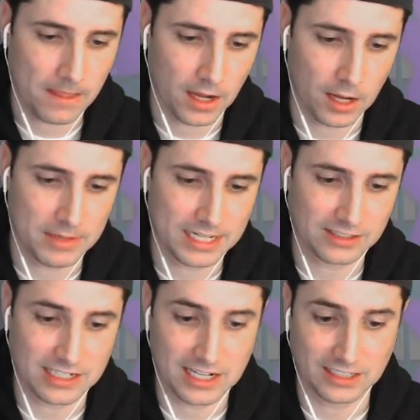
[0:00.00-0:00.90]
Because
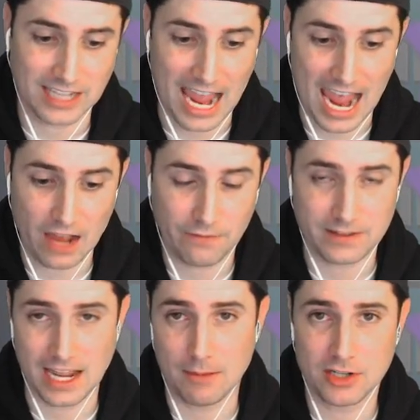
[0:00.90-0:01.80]
it does half
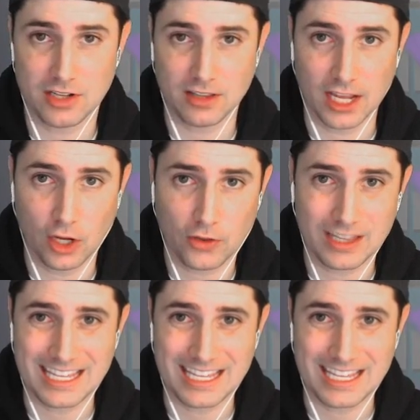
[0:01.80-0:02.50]
damage to the health. The